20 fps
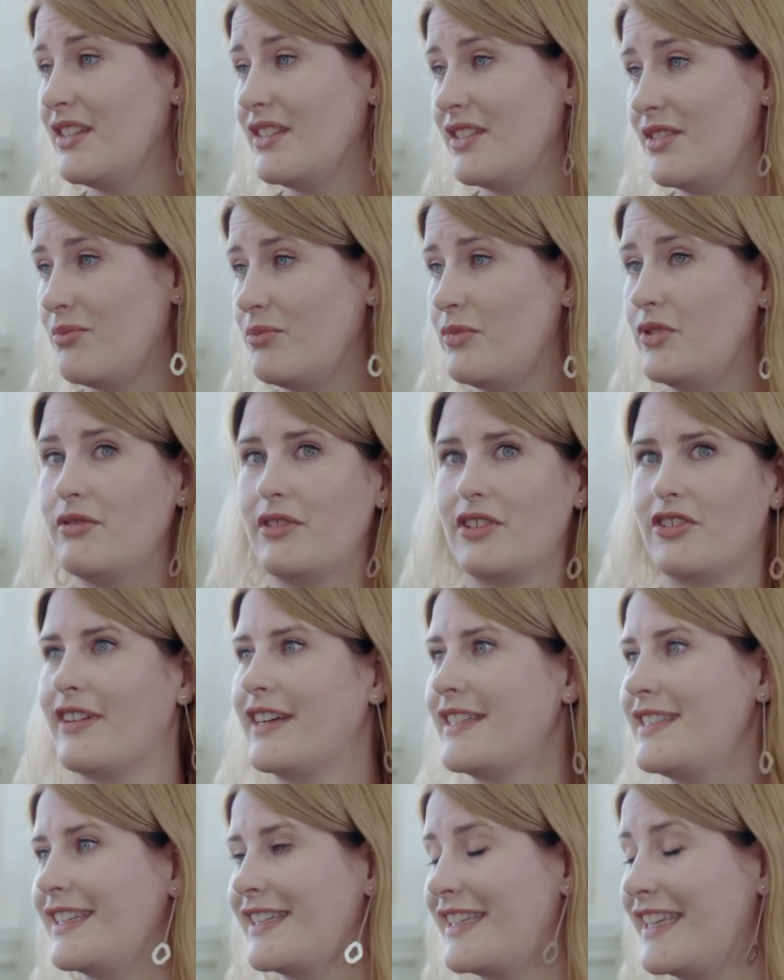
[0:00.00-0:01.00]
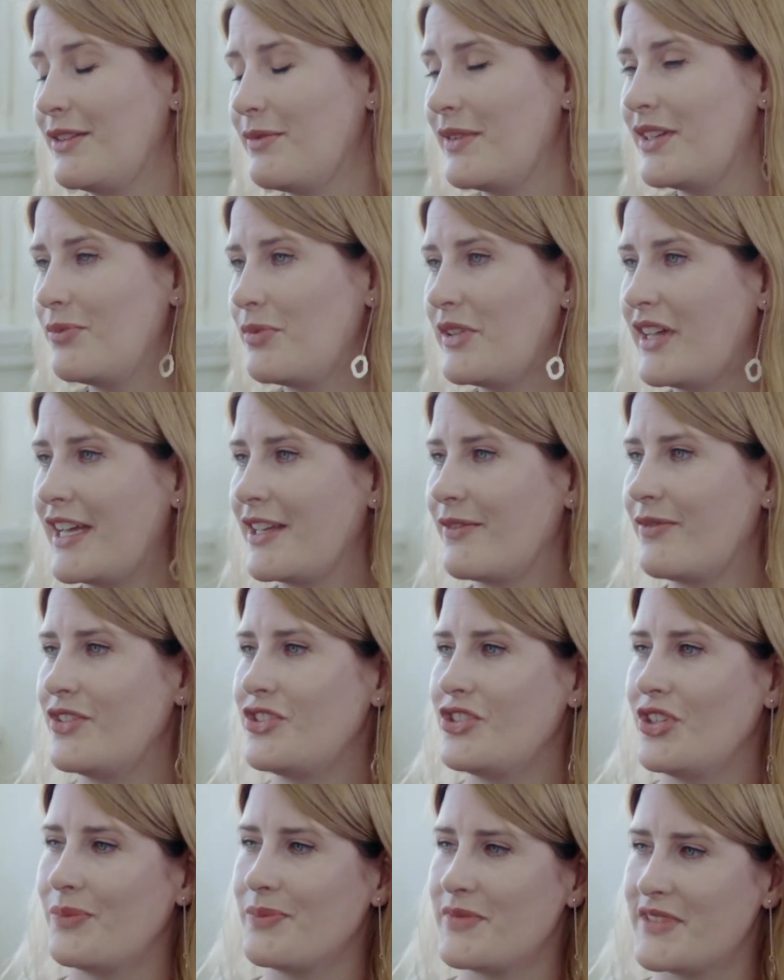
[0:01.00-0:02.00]
bureaucratically when applying for
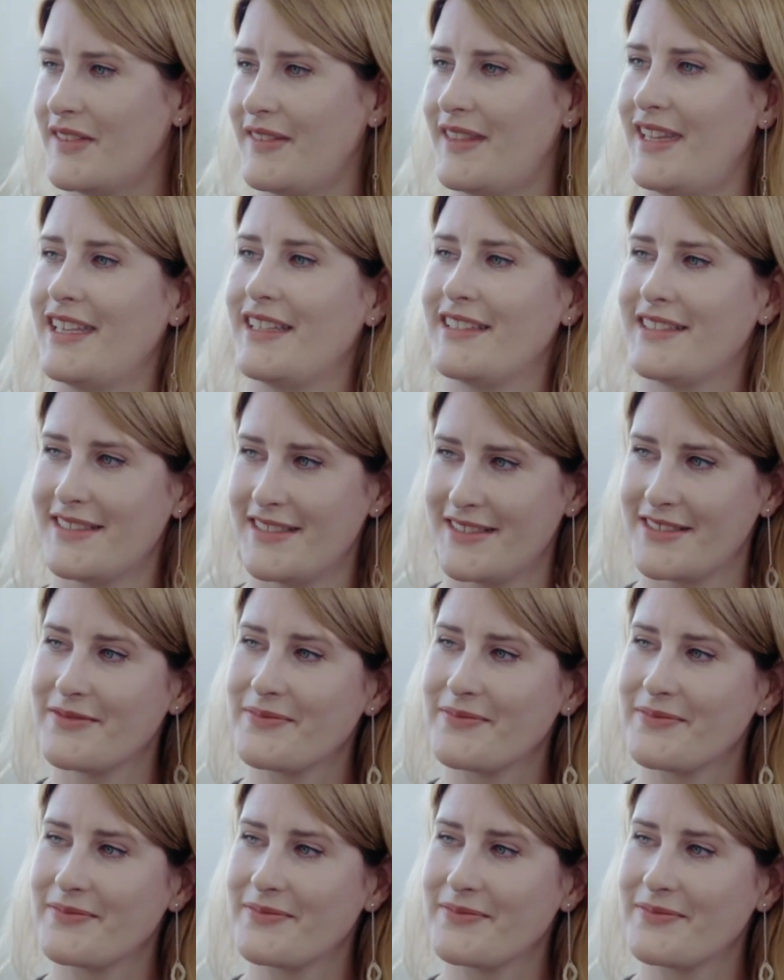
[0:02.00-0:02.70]
jobs and things.